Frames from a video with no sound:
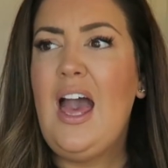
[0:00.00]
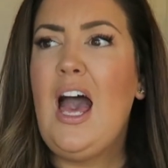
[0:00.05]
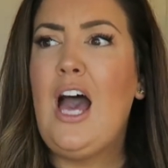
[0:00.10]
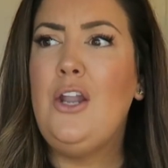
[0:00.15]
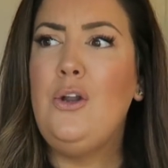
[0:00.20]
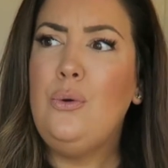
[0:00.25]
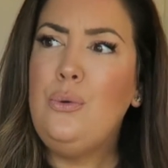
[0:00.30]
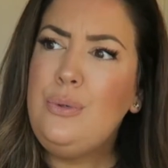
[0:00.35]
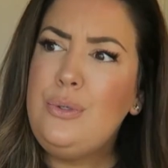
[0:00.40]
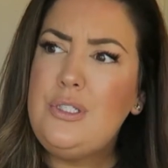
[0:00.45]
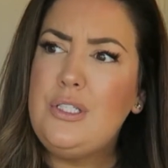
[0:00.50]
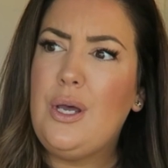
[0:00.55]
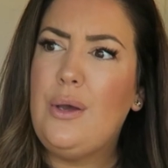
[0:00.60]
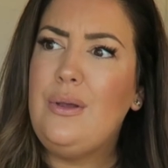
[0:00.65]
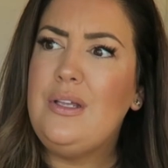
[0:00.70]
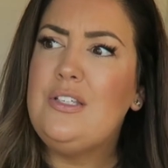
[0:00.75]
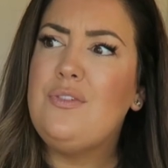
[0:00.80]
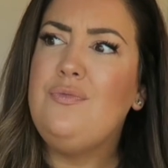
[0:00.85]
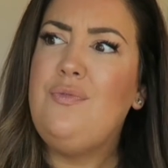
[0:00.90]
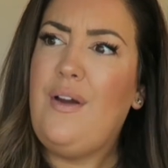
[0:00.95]
And also
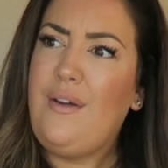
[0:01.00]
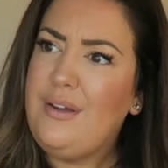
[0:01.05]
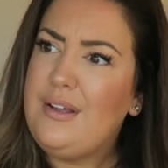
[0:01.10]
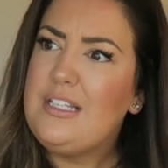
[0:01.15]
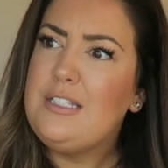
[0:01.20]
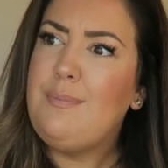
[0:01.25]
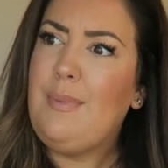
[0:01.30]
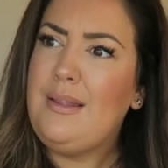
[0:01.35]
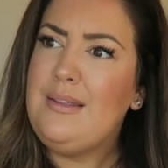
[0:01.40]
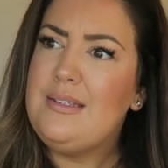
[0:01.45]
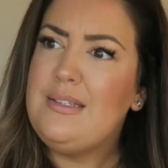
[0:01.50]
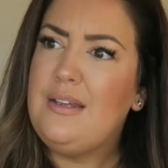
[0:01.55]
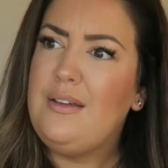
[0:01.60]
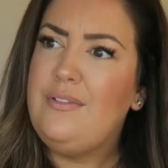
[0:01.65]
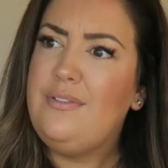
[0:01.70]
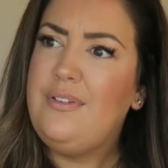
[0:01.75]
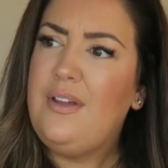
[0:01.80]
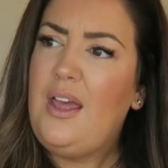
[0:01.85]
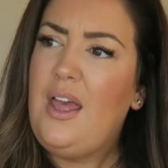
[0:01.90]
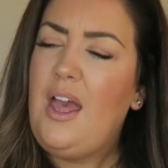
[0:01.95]
it's very
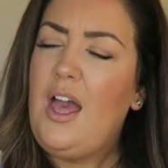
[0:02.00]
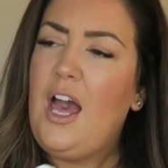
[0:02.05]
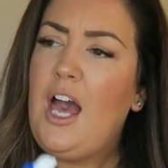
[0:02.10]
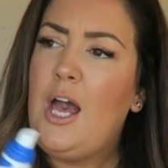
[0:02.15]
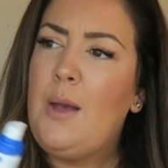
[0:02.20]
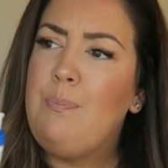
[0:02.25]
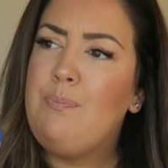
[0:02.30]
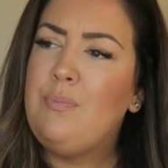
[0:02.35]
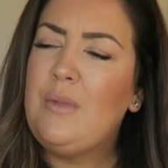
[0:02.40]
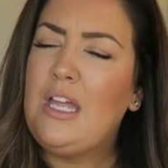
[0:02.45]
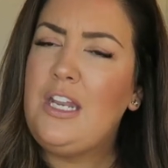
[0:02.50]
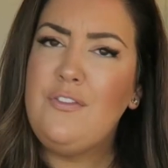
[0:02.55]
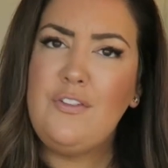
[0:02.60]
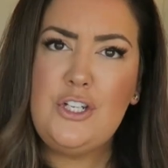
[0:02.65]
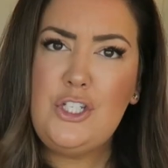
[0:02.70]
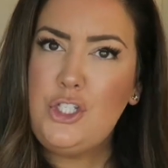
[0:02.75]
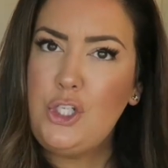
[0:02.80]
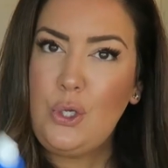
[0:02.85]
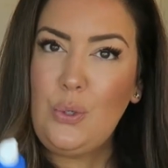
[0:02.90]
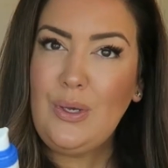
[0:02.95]
expensive. And if
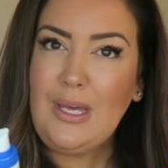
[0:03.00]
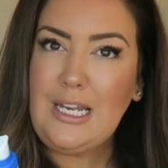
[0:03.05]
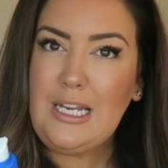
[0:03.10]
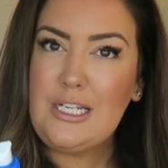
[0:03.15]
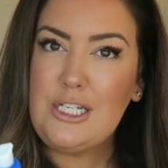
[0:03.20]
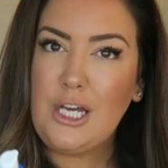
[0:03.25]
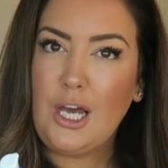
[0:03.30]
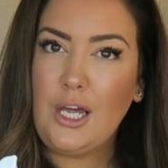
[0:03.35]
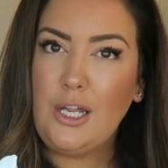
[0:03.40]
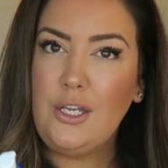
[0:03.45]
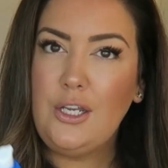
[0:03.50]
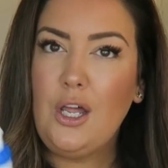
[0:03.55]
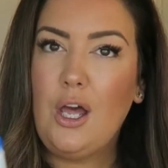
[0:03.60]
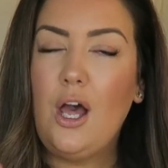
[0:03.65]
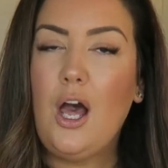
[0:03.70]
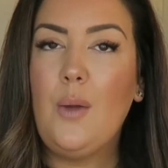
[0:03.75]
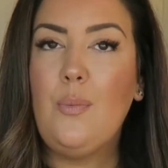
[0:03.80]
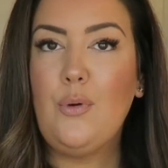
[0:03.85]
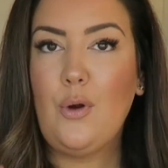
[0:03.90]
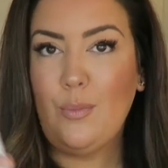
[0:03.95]
I do get it
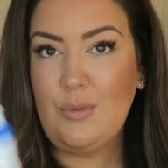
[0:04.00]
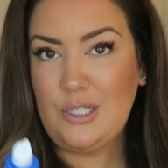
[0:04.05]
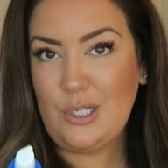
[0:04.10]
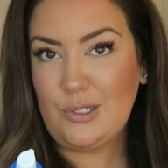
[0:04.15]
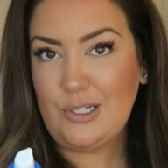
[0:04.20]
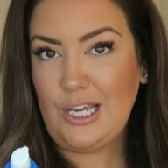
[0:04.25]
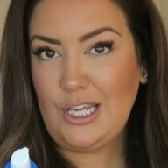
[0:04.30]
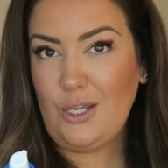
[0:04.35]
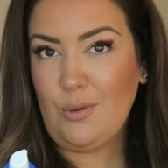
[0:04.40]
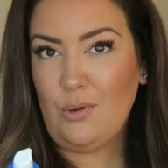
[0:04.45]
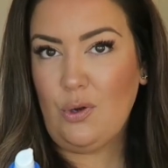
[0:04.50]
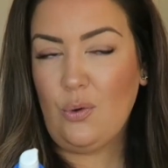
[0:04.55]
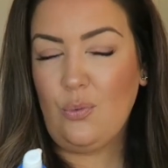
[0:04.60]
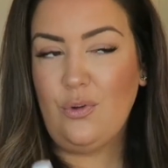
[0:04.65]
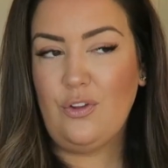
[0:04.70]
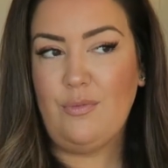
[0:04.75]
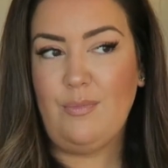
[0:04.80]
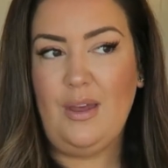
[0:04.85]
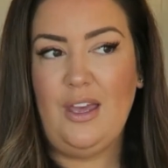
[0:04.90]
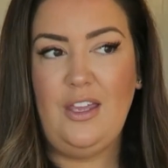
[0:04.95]
done, I promise I'll take you along
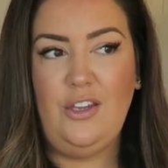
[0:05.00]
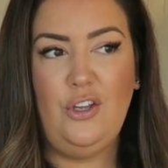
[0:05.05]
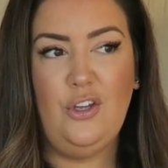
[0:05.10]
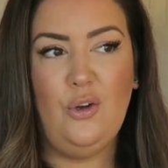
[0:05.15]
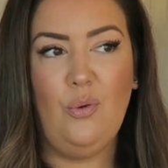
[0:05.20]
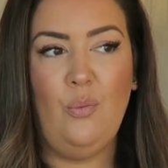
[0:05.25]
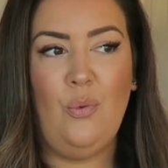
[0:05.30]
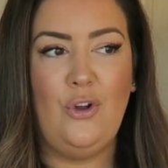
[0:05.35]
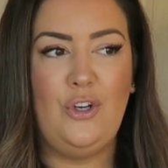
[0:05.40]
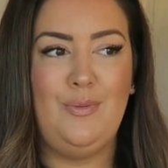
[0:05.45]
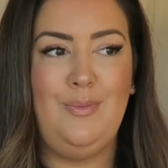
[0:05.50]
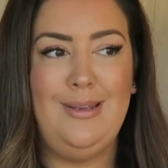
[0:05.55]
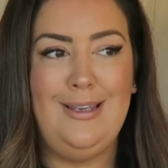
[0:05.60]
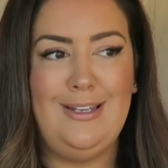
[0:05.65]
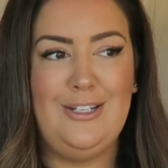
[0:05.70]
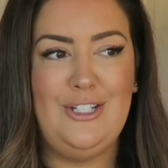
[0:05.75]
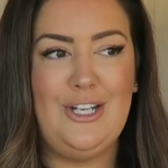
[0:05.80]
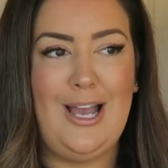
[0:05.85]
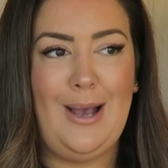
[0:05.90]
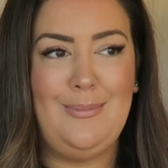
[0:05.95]
with me and you can watch me
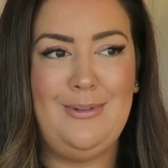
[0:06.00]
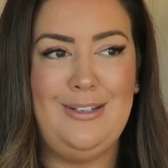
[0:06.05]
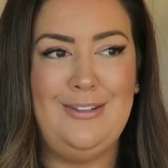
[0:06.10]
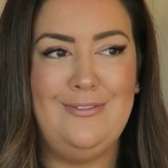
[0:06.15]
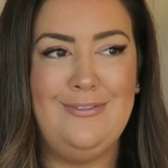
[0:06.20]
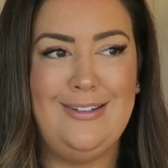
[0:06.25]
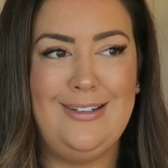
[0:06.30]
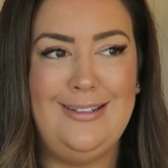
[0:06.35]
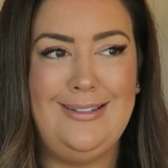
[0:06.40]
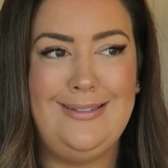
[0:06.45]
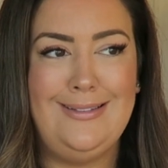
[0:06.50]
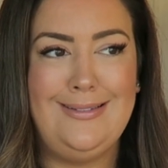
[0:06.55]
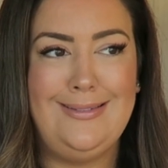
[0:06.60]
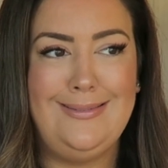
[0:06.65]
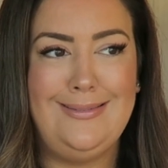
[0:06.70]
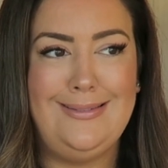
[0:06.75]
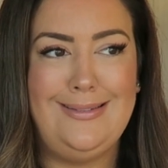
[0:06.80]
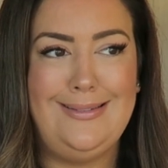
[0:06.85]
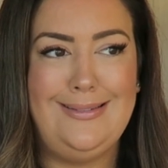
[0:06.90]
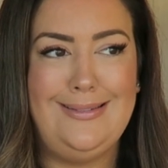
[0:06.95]
get jabbed in the face,
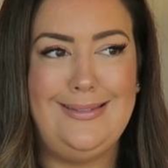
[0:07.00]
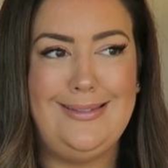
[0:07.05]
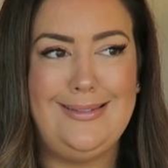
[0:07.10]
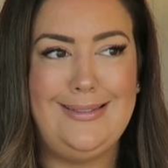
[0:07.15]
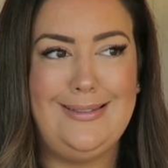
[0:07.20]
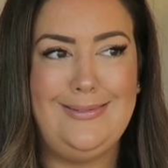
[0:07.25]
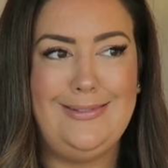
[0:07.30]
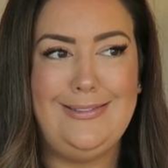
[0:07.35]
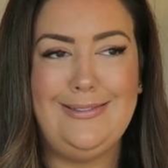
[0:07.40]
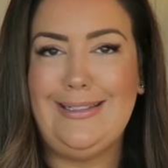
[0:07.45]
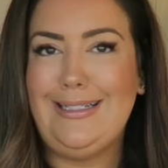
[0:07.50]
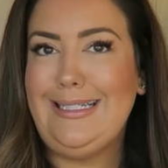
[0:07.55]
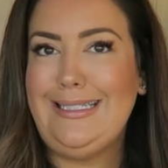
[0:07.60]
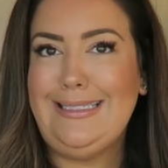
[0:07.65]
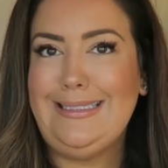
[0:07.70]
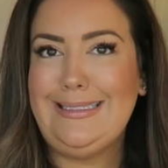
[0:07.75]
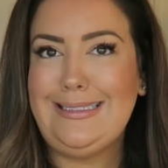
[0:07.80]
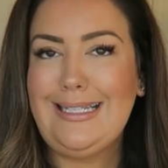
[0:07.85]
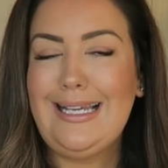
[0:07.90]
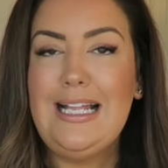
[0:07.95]
which is just gonna be
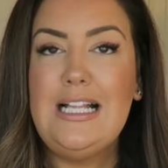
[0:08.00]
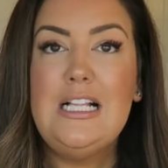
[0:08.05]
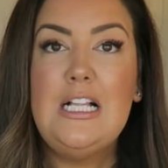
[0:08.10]
great.